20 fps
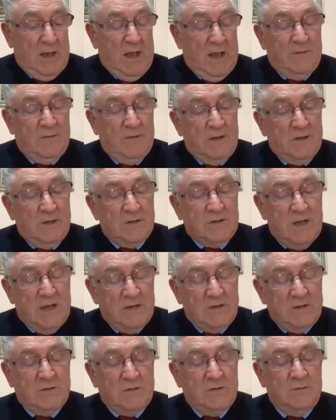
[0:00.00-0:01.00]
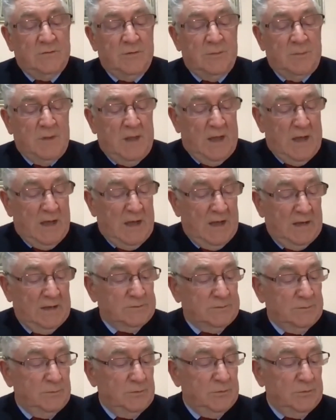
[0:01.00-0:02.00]
and the intention from the
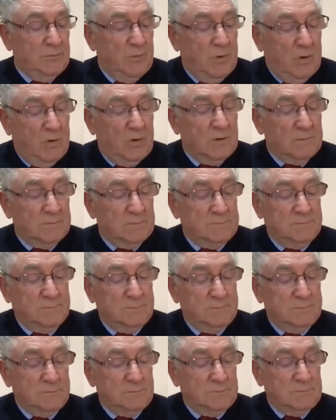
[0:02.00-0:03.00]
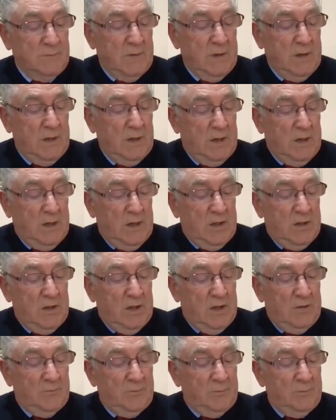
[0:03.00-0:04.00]
heart was wrong.
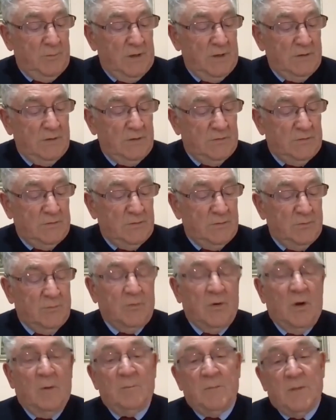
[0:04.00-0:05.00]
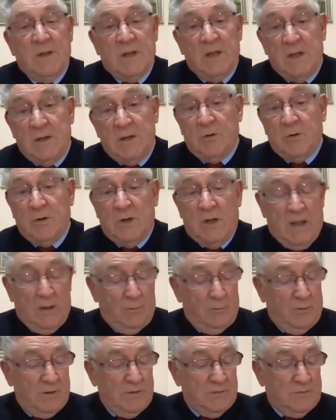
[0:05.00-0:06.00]
It means from the Hebrew
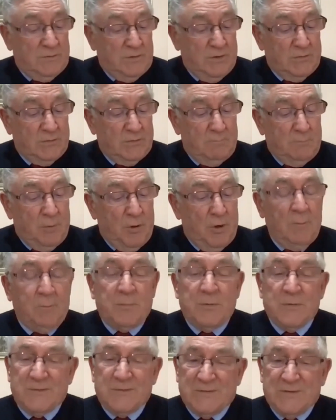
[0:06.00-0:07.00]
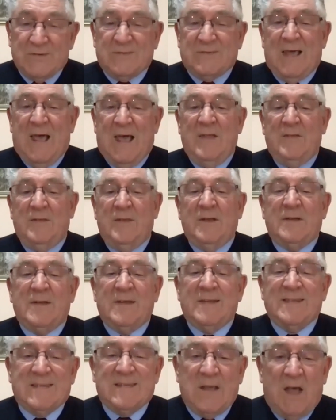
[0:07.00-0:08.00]
language that the purposes and the
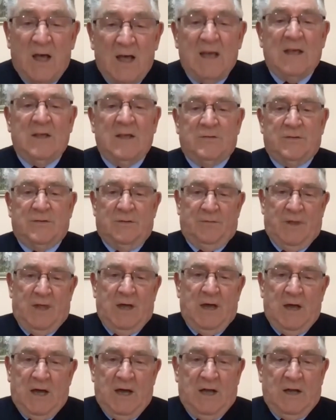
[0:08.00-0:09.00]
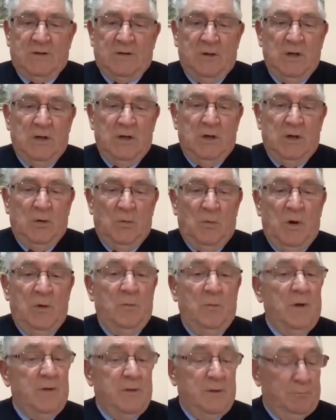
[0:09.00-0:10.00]
desires of the heart
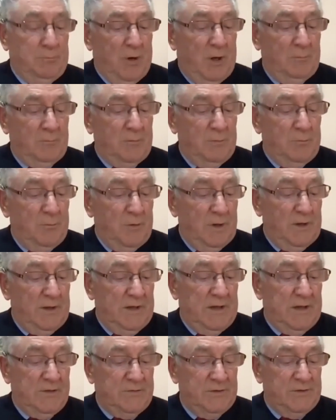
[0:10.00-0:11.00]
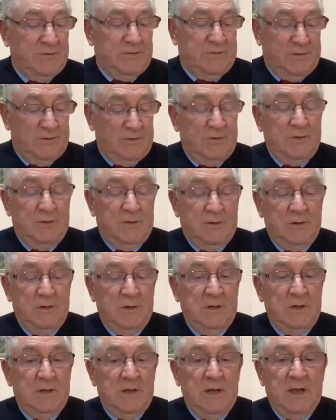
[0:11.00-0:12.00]
were where the problem really existed.
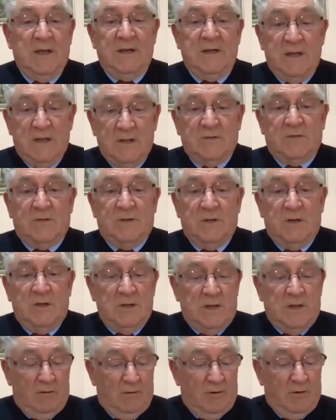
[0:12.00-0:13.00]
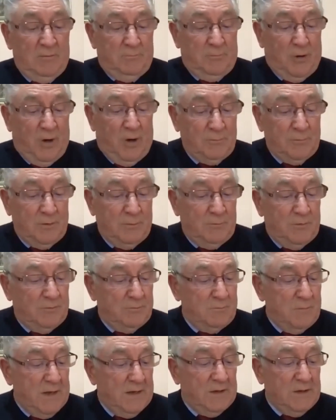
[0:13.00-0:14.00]
It is an inherent problem
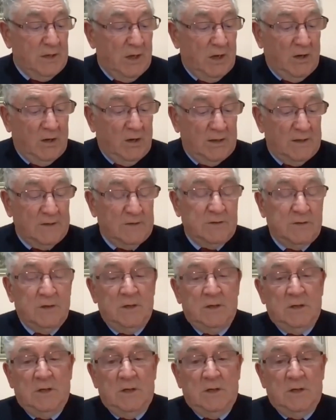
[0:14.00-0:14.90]
with mankind,